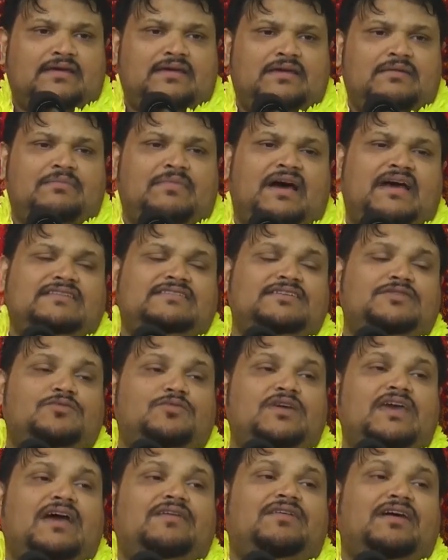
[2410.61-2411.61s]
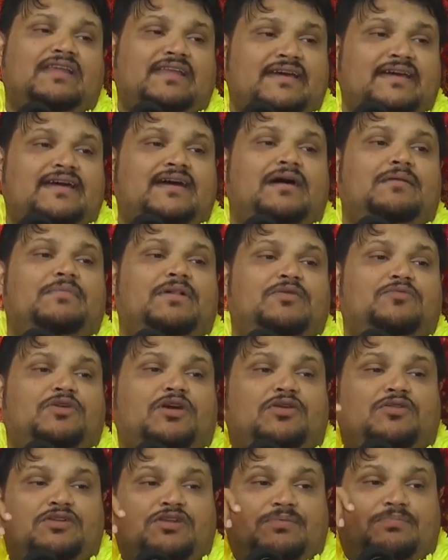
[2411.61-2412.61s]
Imagine we have a lingam and
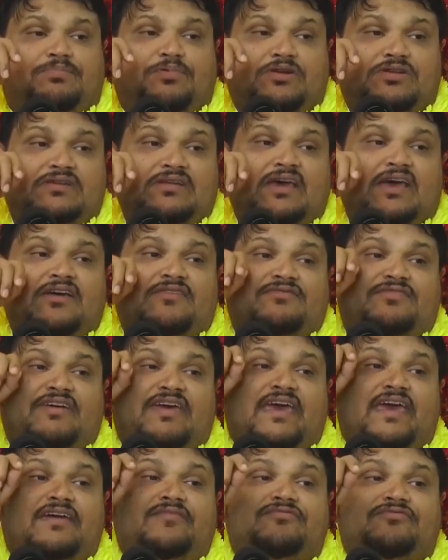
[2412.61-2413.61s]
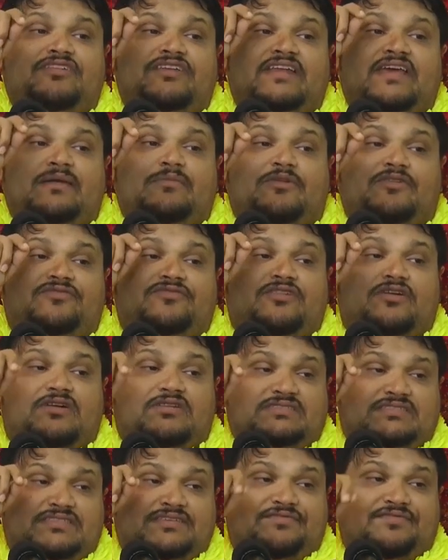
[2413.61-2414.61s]
we're going to put for every name of
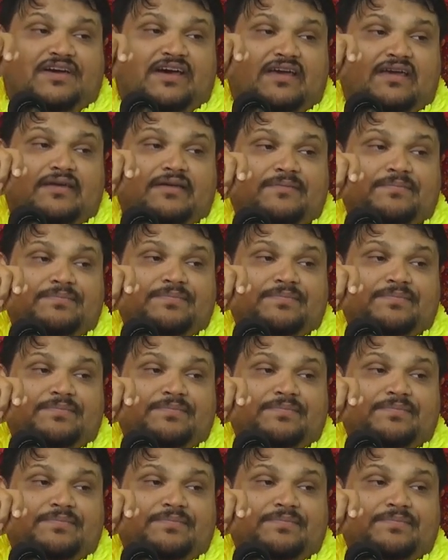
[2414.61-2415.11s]
Lord Shiva,